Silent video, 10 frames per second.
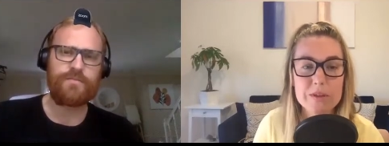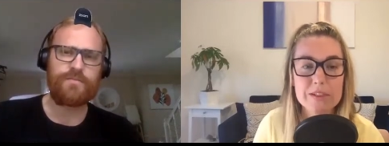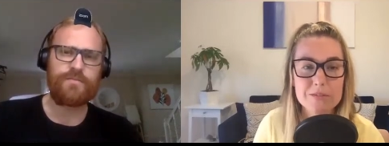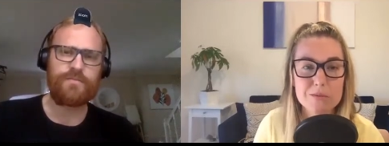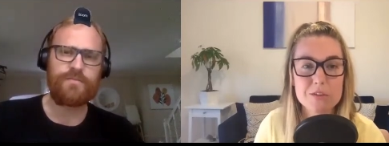Speaker 1: we
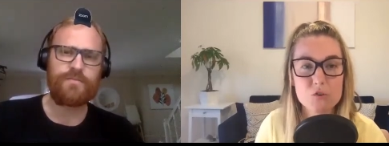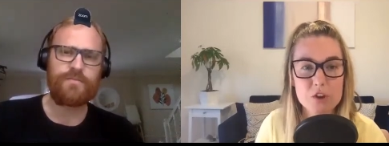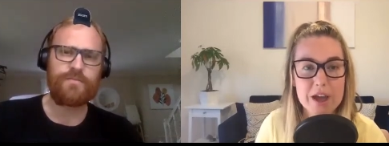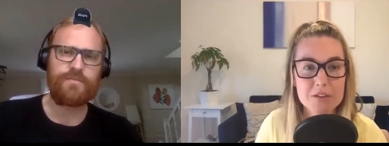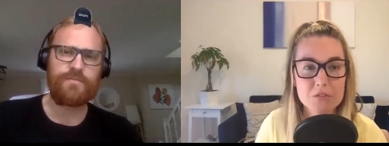lived with
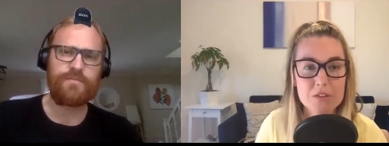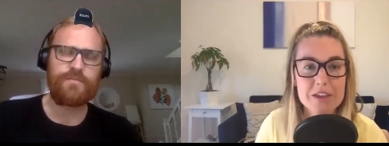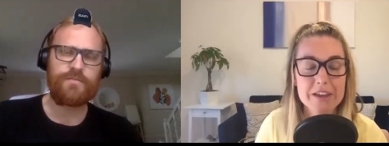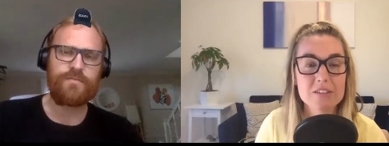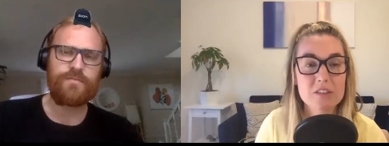Jeff
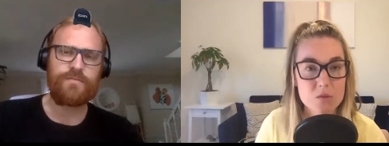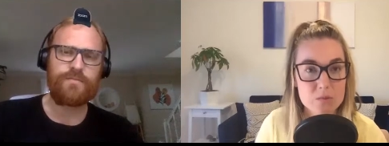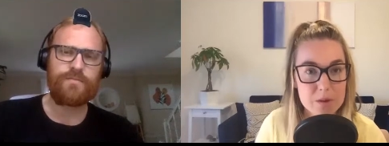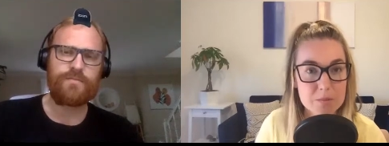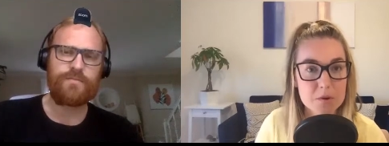because I
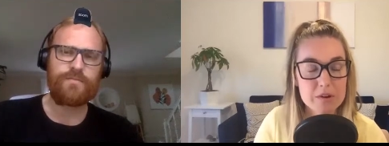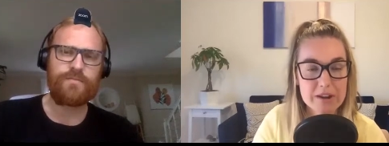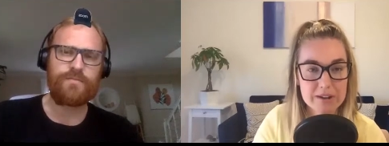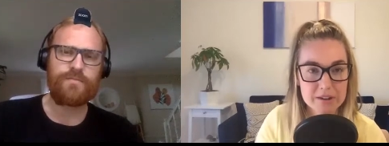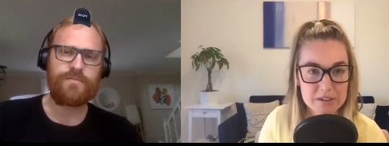remember
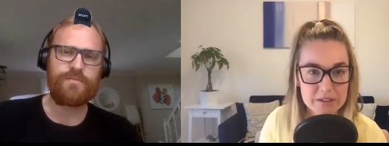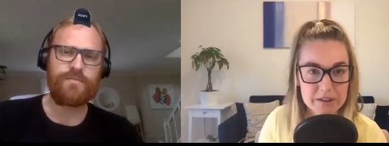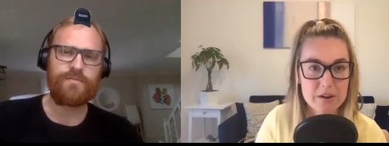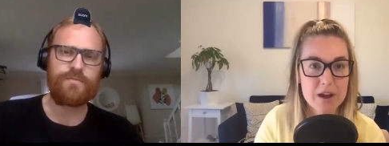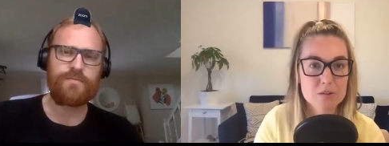needing to
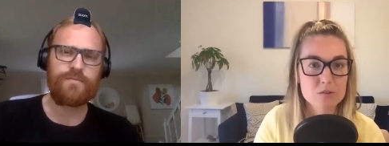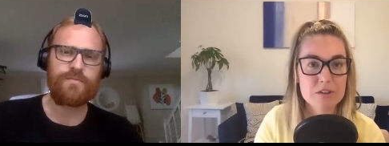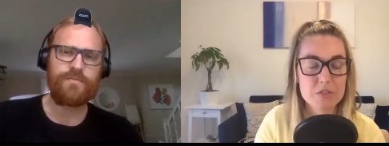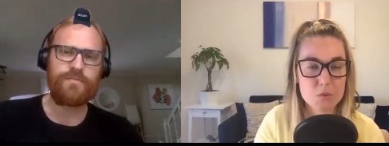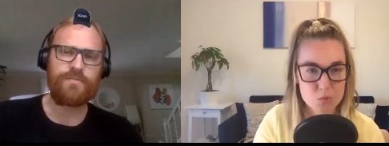clear out
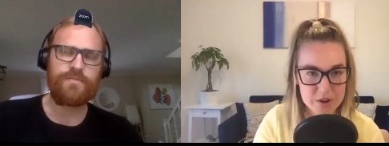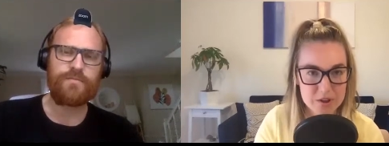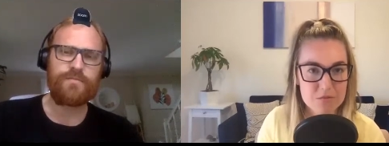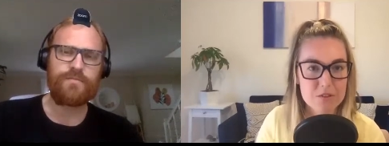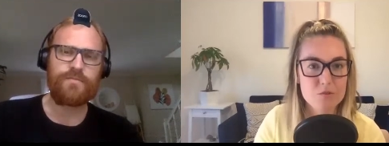three
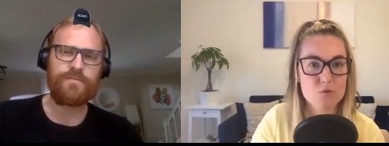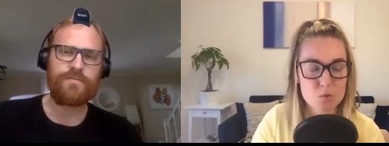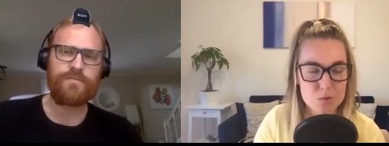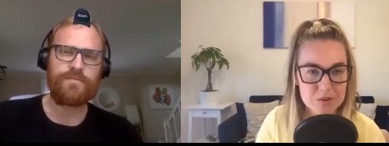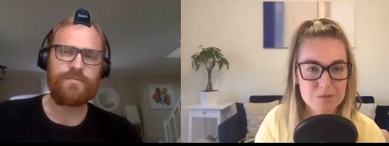of the
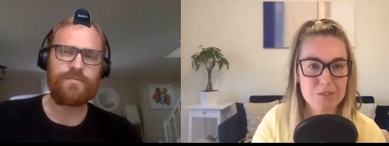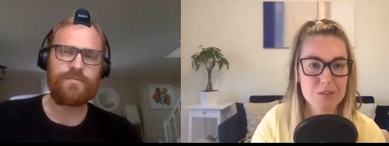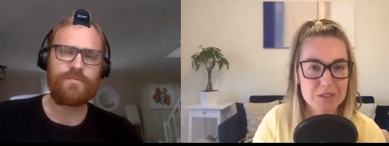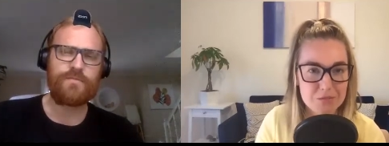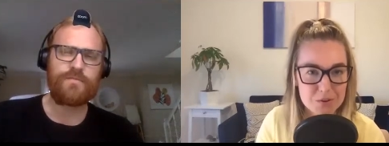drawers in
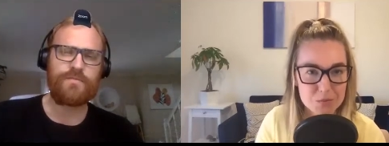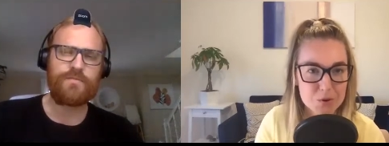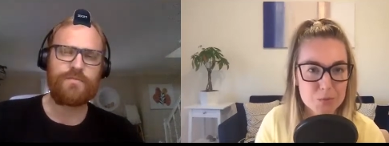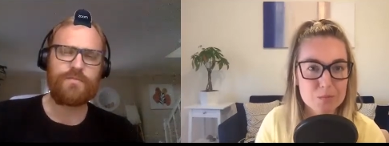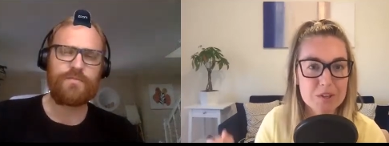the living
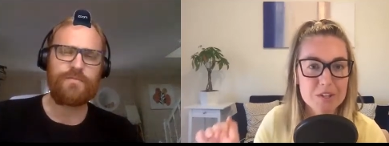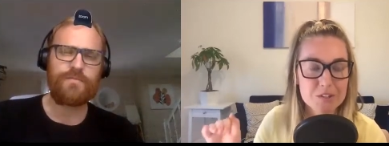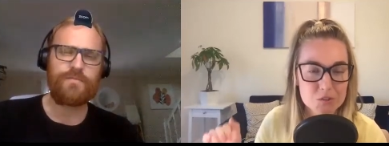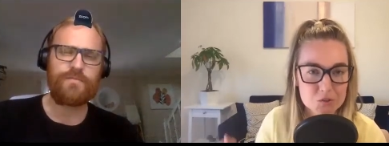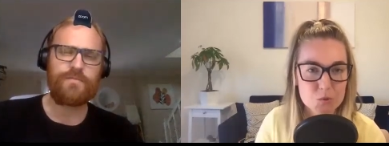room
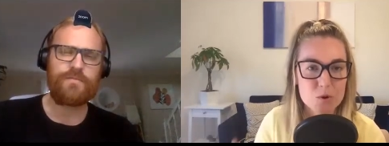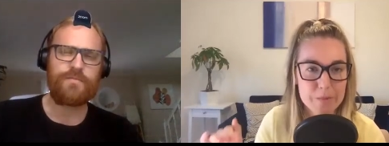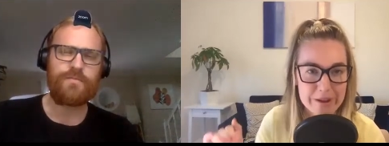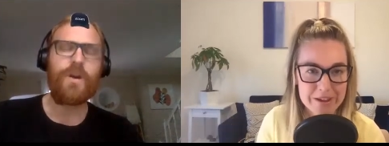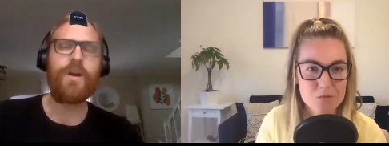to store
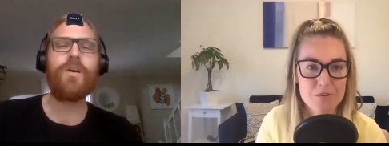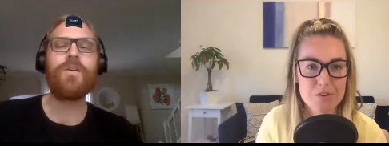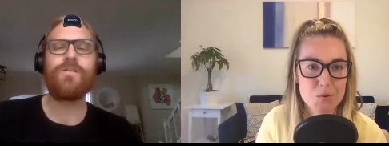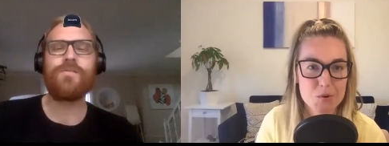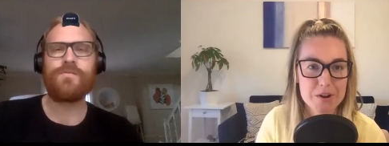my
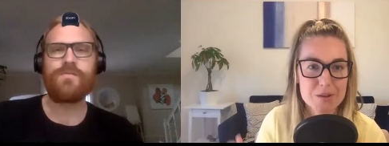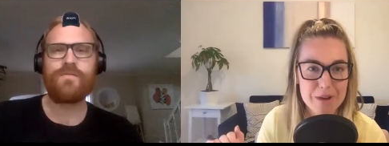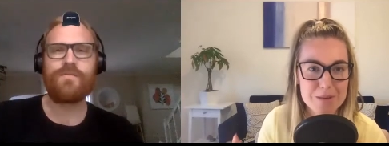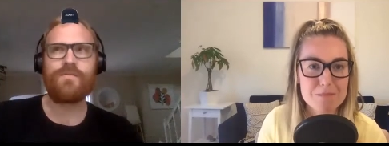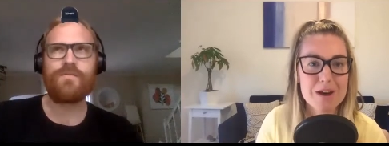inventory, oh.
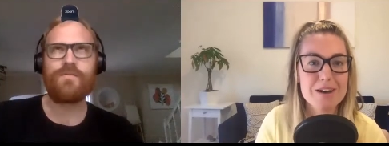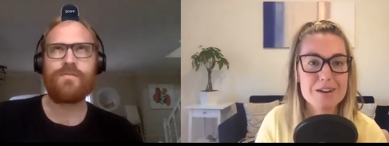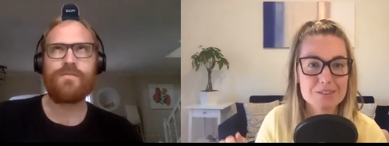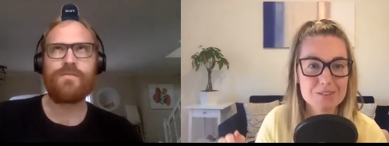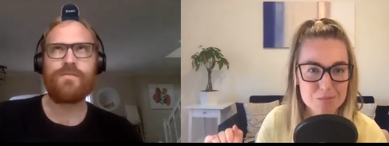my
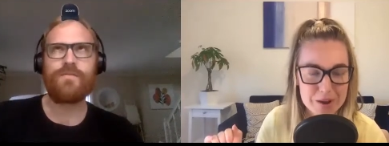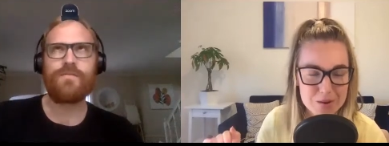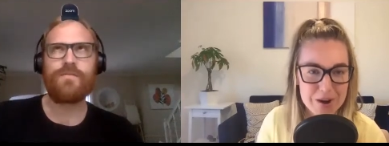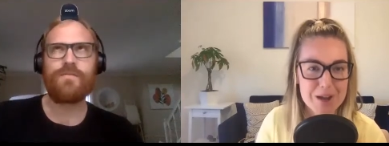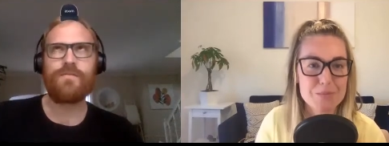mugs,
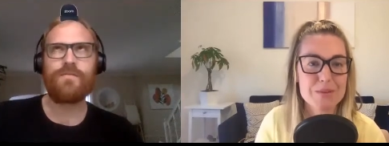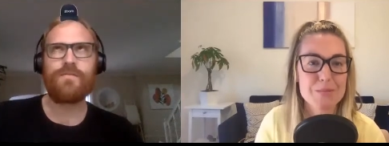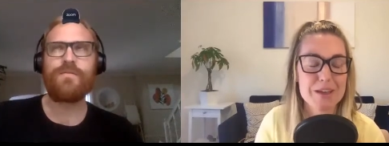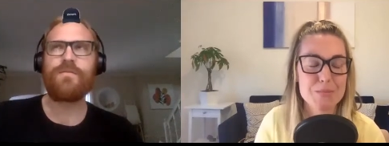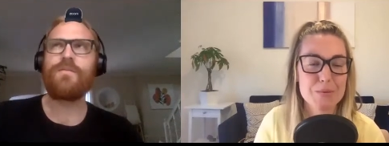my
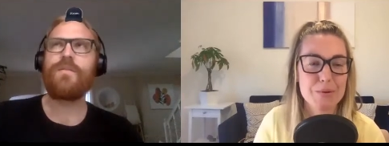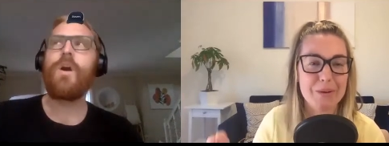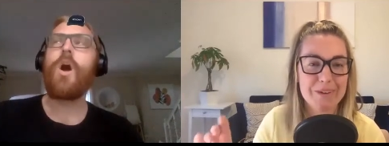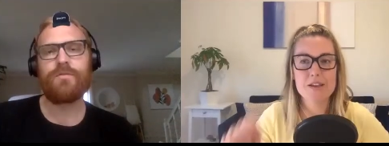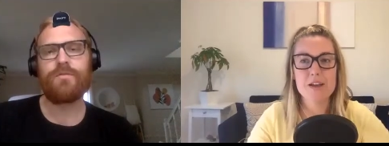wrapping
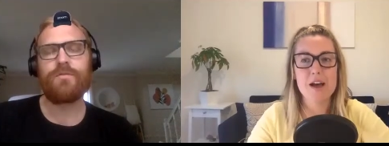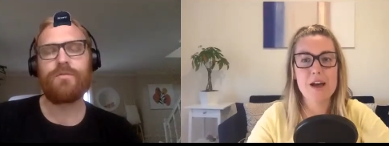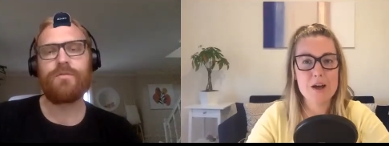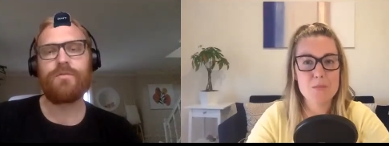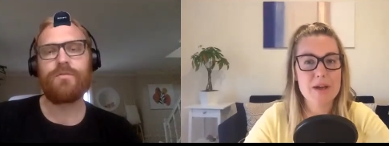paper.
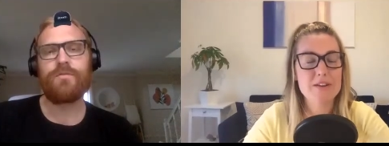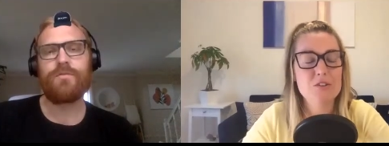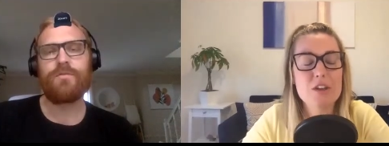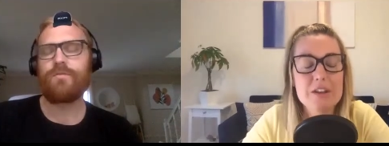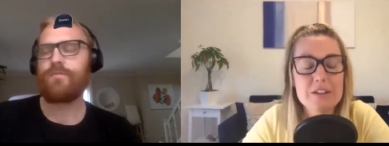Um, I
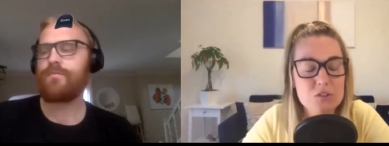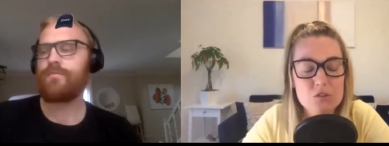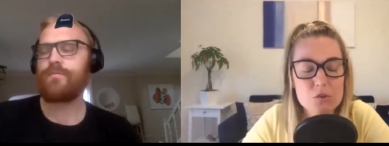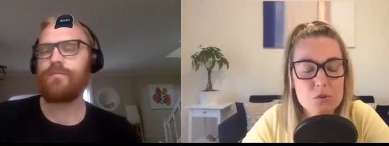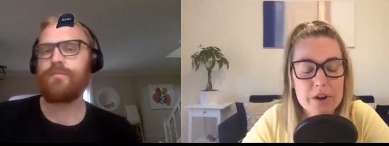just thought it's
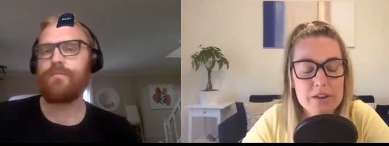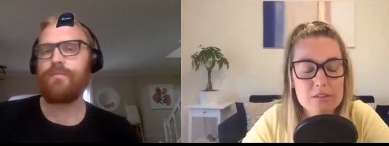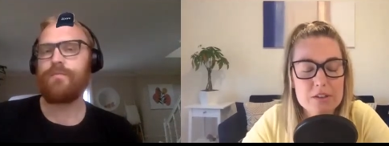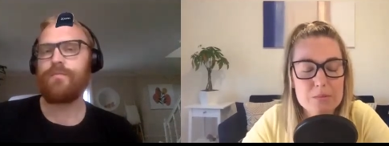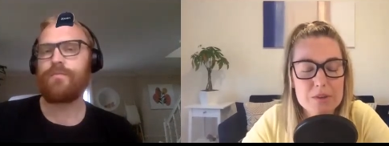just so
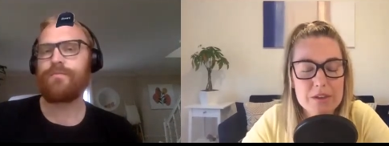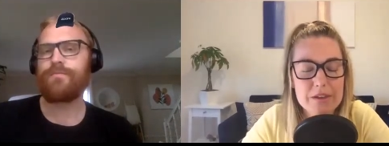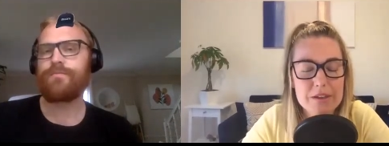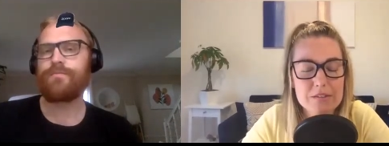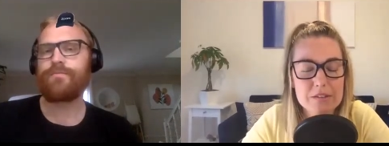crazy
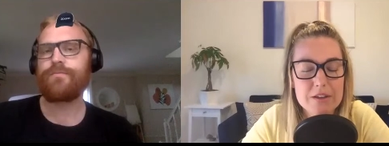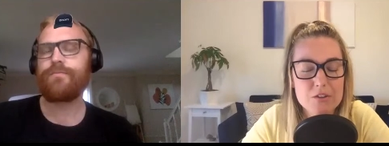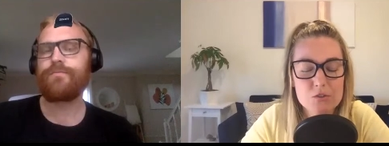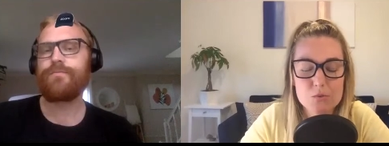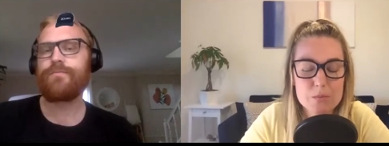because I
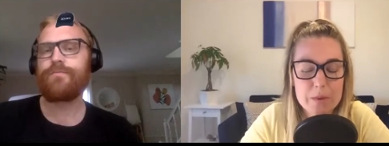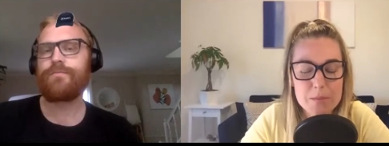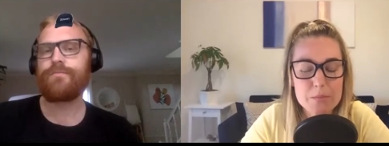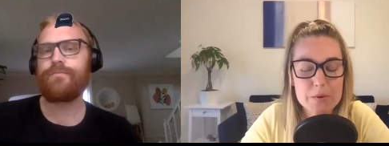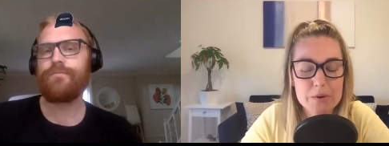just
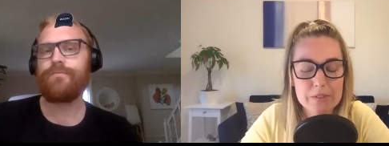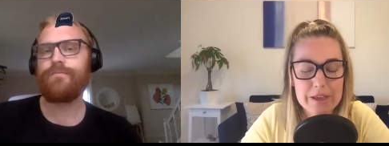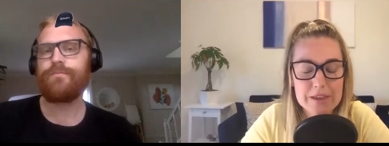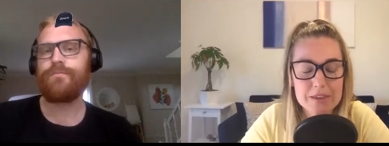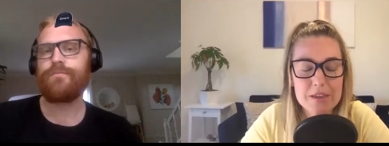remember
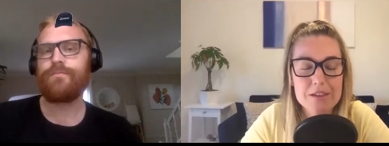like